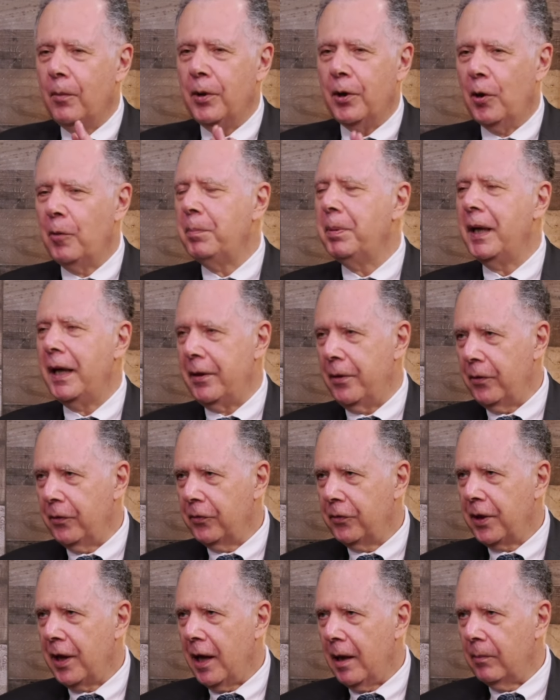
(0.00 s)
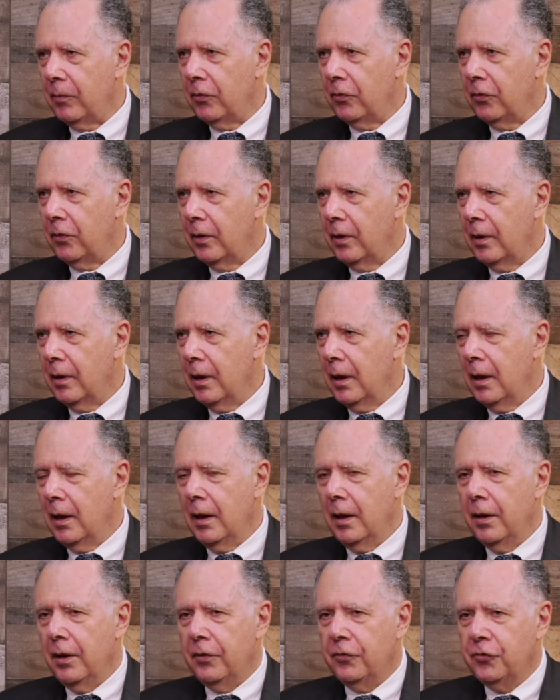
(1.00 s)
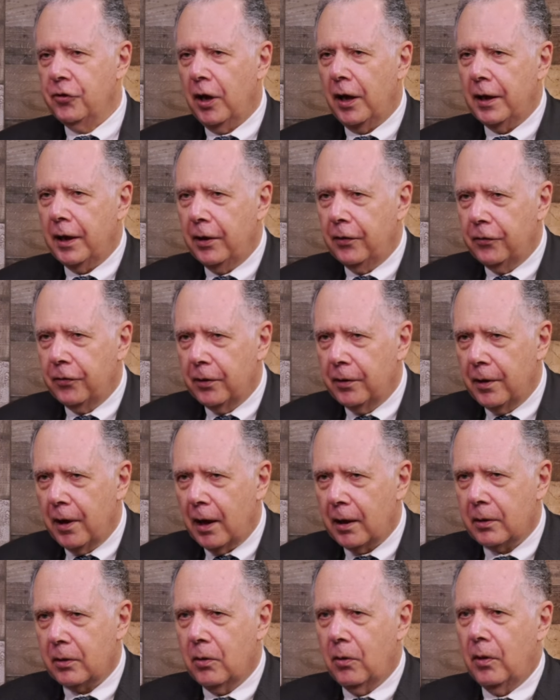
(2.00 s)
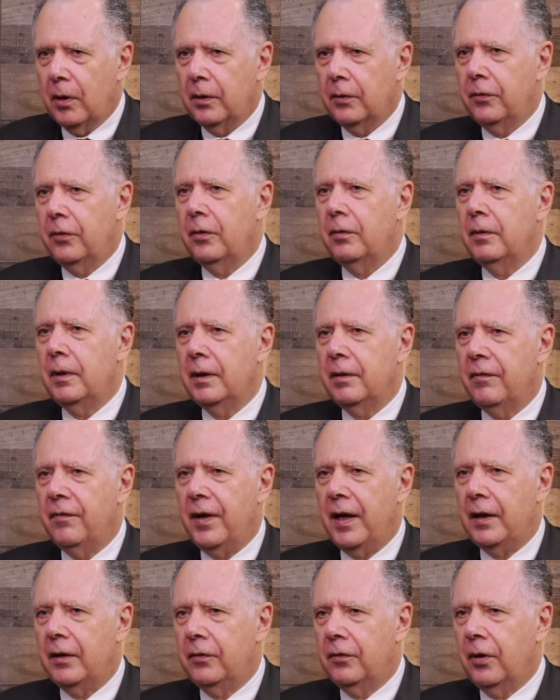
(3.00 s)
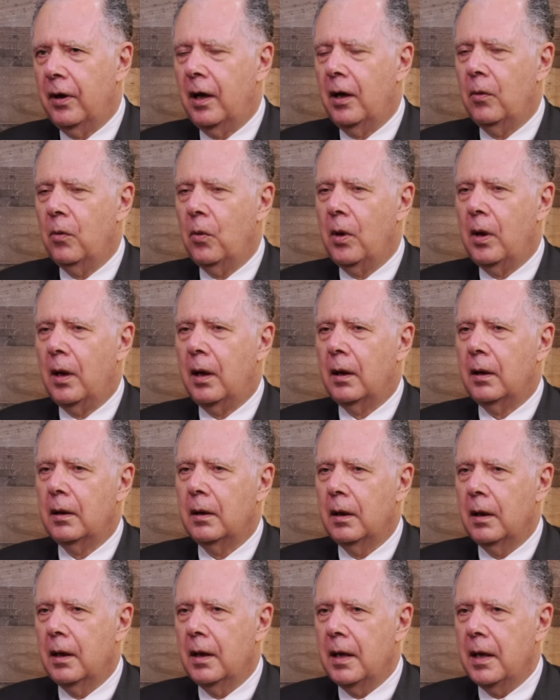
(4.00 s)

We don't play those games. The Chinese are not going to invade Taiwan